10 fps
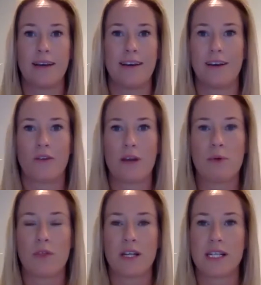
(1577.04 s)

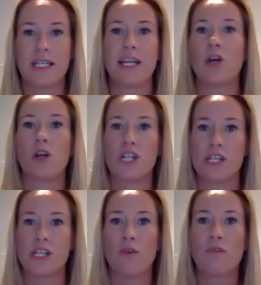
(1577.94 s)
incredible things that technology
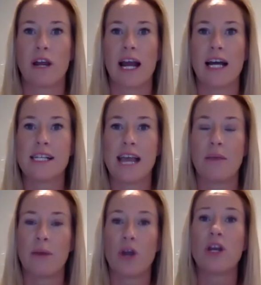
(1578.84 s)
is offering us, and
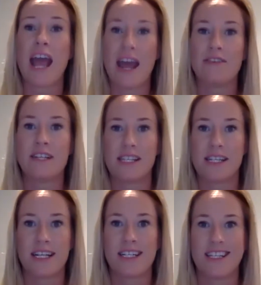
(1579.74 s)
we don't have to
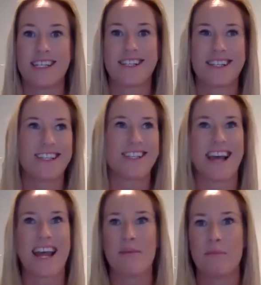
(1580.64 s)
stick to the
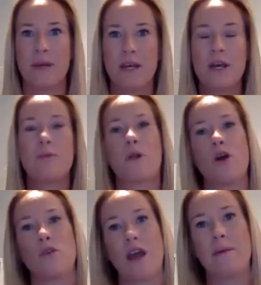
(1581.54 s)
same
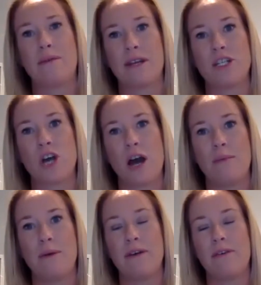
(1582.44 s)
program every time.
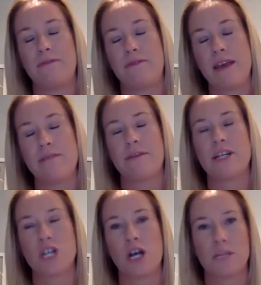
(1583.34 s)
If every
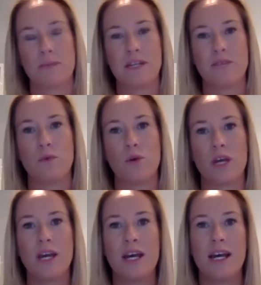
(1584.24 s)
child's piece of work
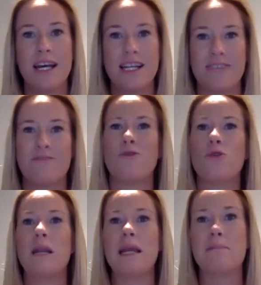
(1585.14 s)
isn't
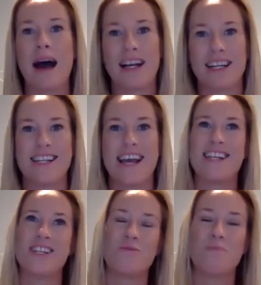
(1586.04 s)
formally marked
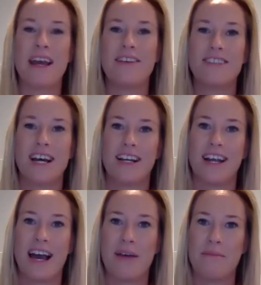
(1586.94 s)
as you may have done
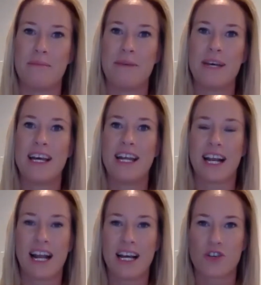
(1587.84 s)
in
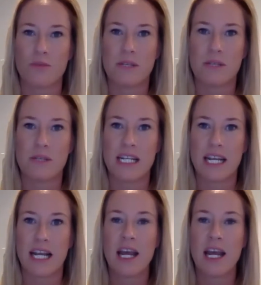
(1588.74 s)
a classroom setting,